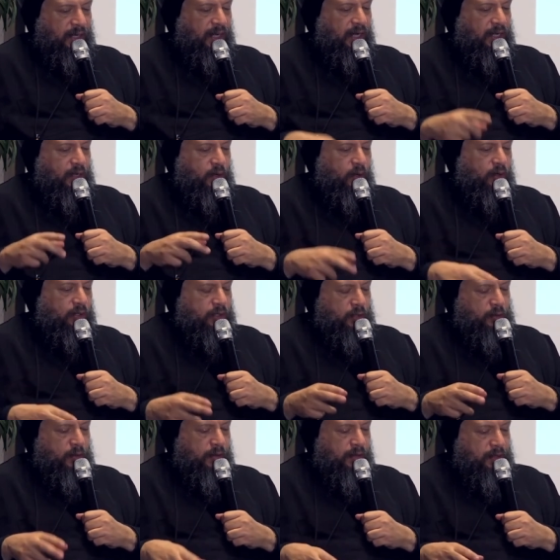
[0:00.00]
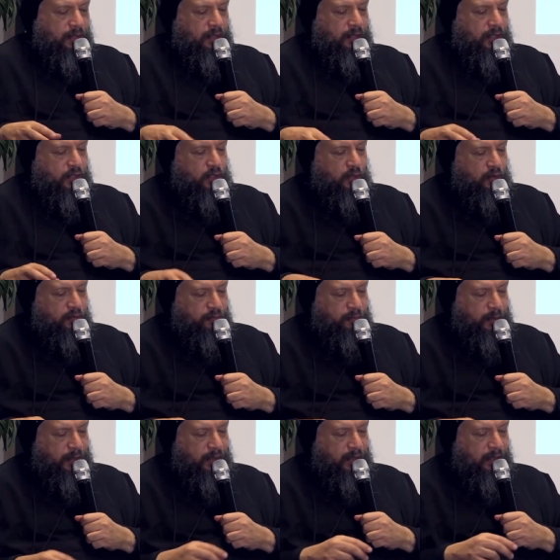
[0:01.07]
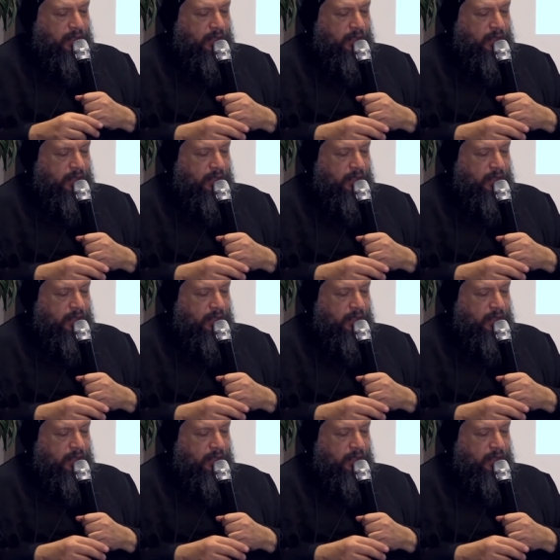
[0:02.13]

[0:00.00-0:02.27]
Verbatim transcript: according to the tradition of men,